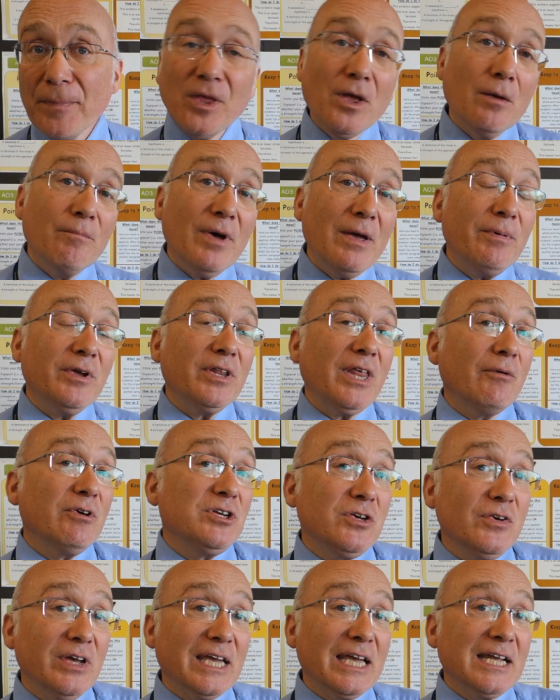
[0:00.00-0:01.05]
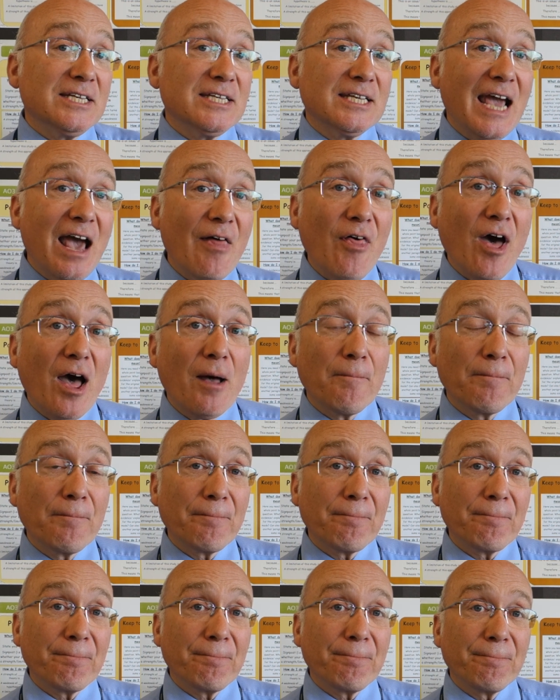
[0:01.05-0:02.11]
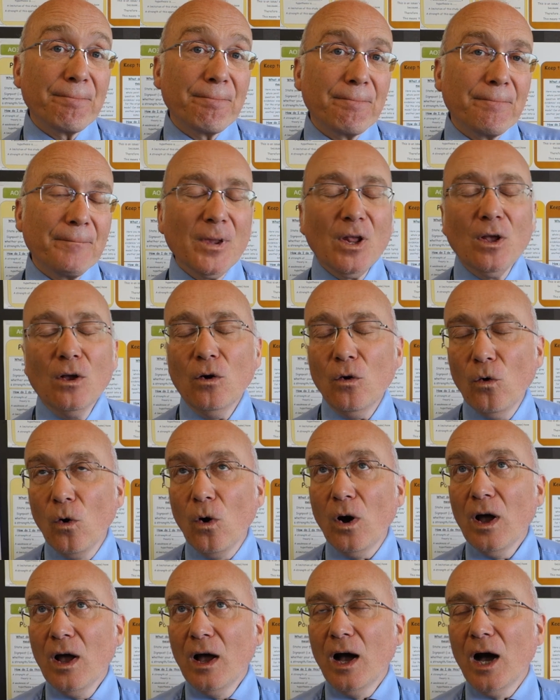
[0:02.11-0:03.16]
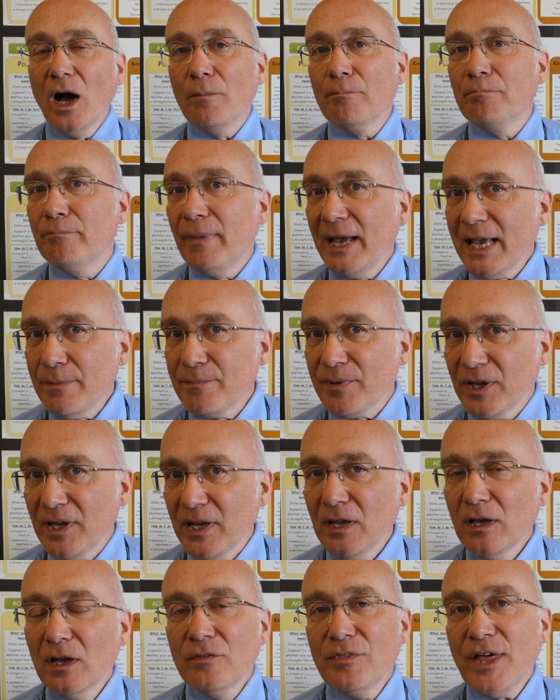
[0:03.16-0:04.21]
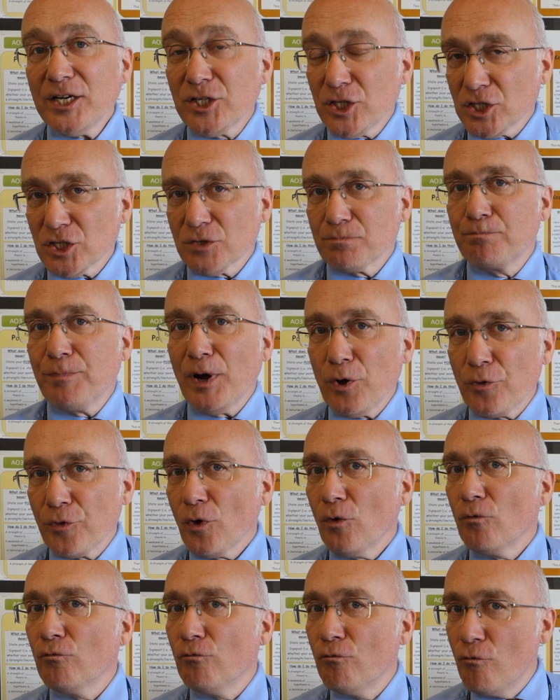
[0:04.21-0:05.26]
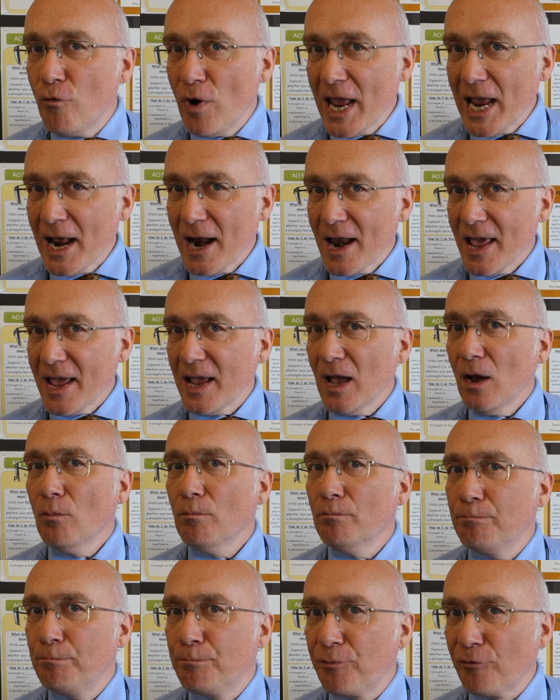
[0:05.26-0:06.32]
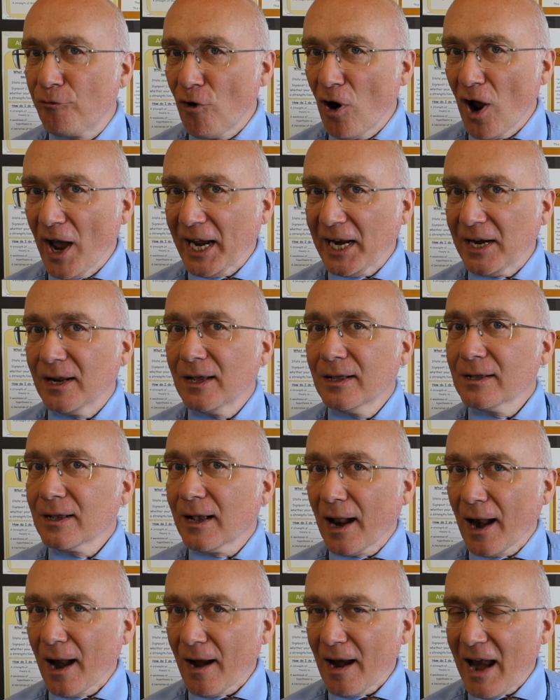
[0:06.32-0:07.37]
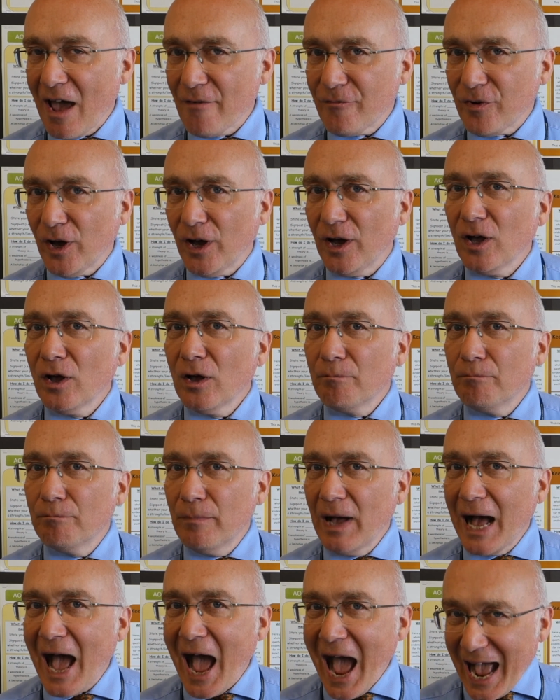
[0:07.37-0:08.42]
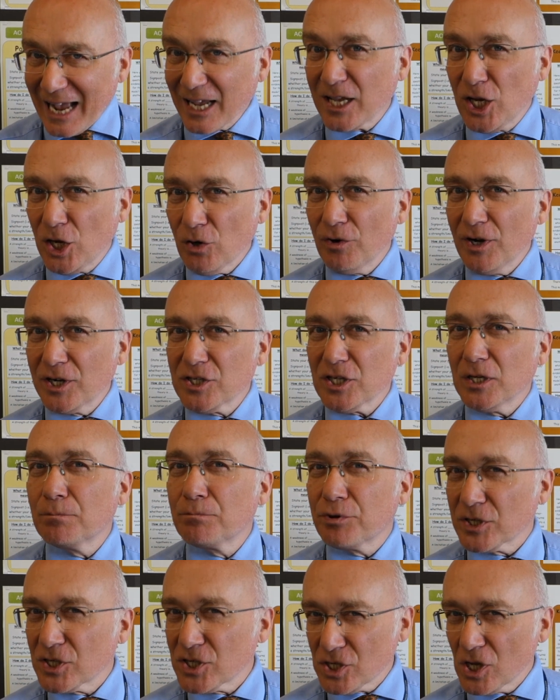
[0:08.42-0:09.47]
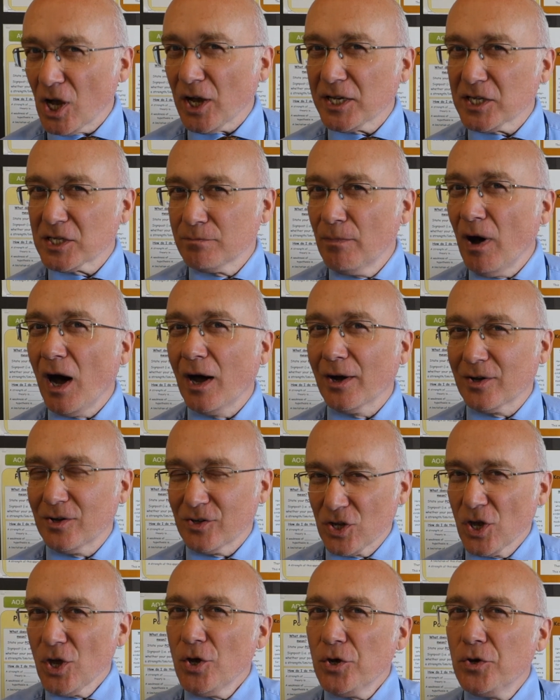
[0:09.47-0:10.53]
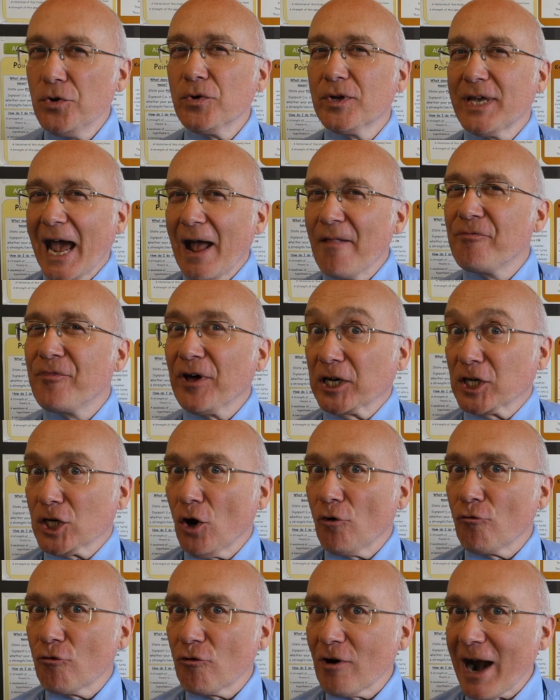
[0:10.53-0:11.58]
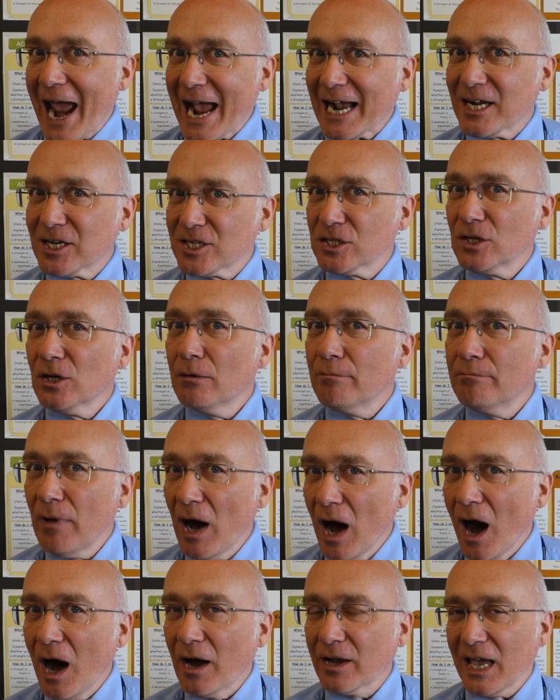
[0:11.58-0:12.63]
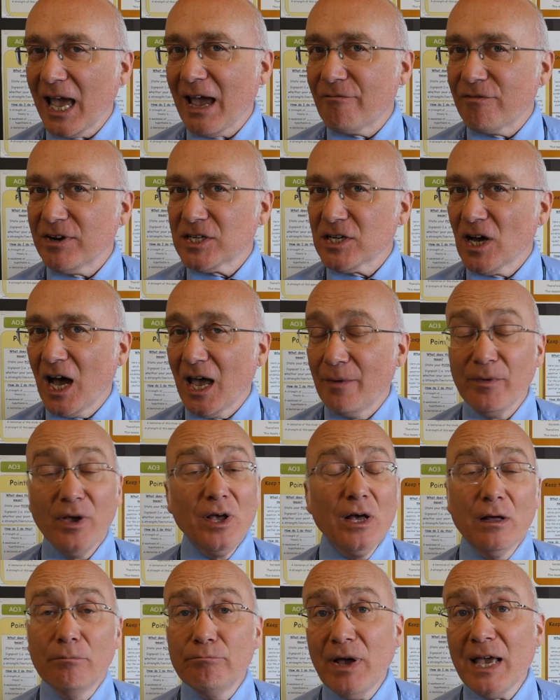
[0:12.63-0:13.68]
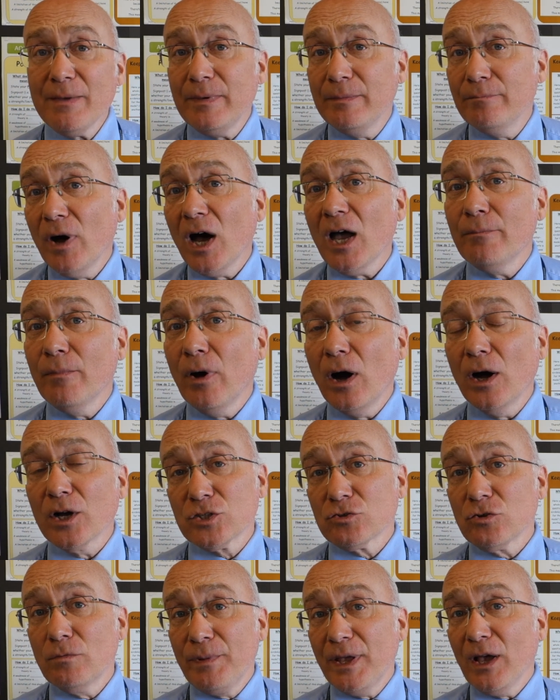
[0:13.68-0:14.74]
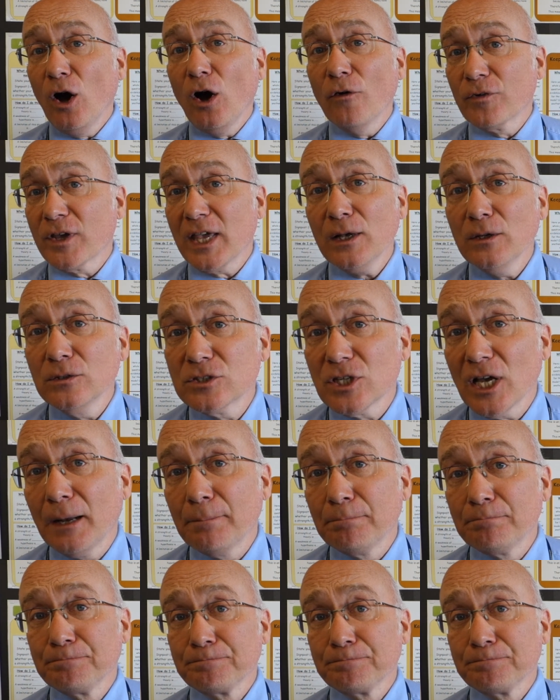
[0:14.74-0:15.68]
Maybe they were doing it together. Or maybe they're just both really bright, clever, accurate and precise markers who get the correct mark every time. Maybe my marks are a bit off kilter.